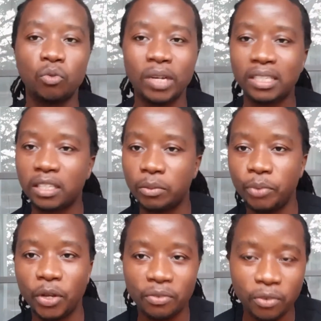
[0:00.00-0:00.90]
Quizzes is
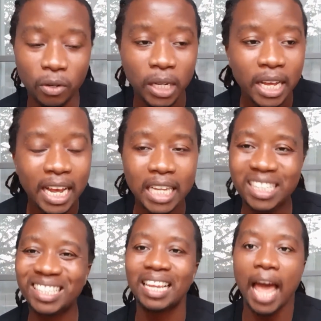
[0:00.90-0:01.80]
beautiful.
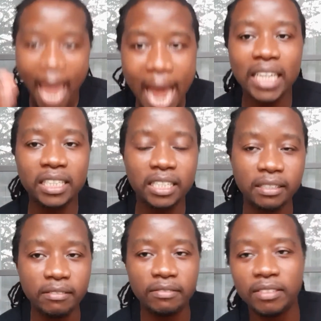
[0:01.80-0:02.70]
It's
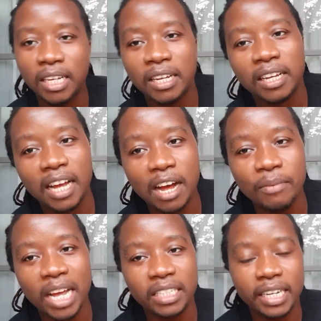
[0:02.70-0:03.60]
active
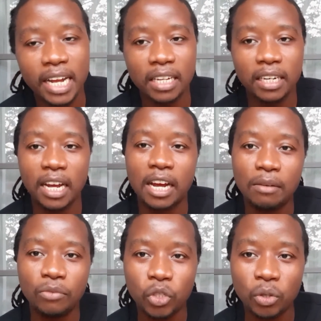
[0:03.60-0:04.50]
EdTech
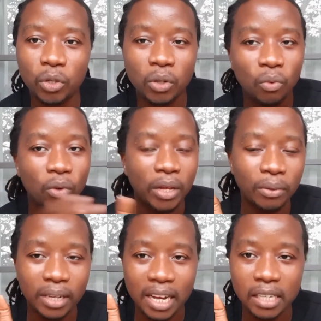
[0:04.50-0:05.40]
tool where
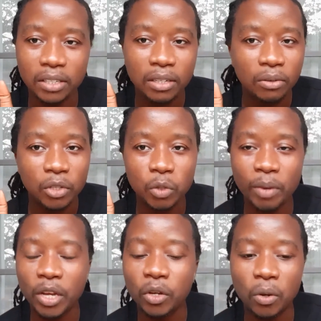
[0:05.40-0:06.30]
you guys
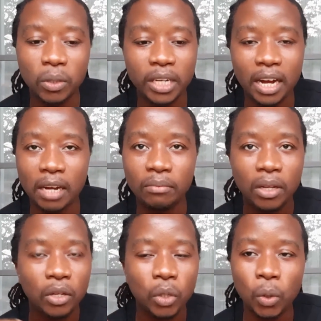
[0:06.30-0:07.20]
spend your time,
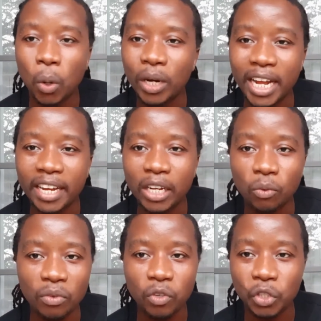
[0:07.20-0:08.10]
your learning
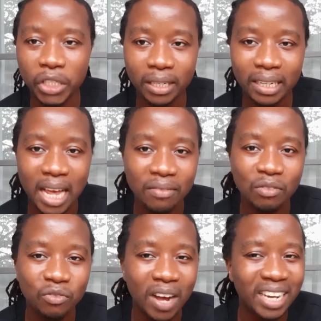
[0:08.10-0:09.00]
with your children,
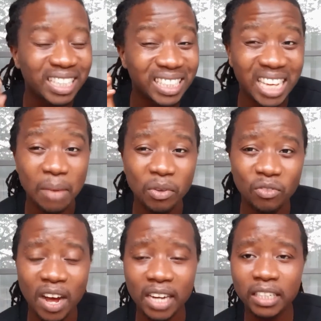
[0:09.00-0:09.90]
having fun, it's
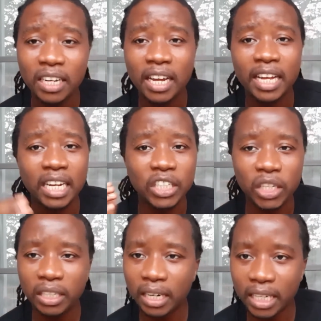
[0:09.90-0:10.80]
gamified, and then
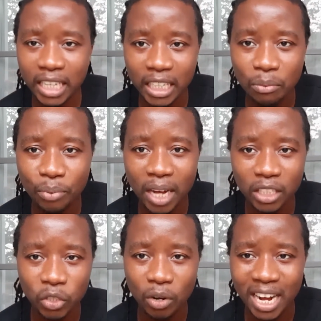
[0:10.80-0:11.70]
children are taking part
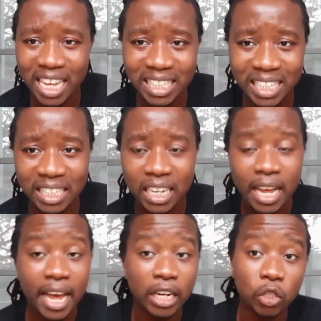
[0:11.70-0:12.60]
in your lesson,
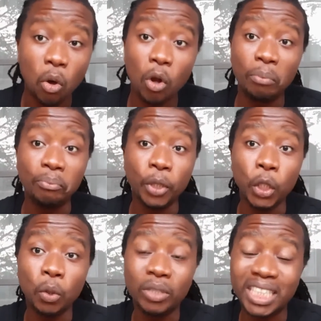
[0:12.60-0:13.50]
and it's all
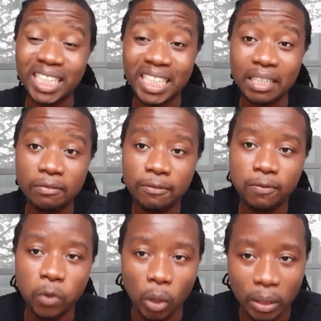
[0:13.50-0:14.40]

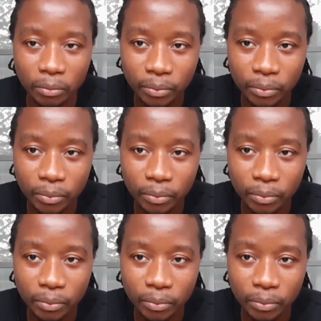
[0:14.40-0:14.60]
beautiful.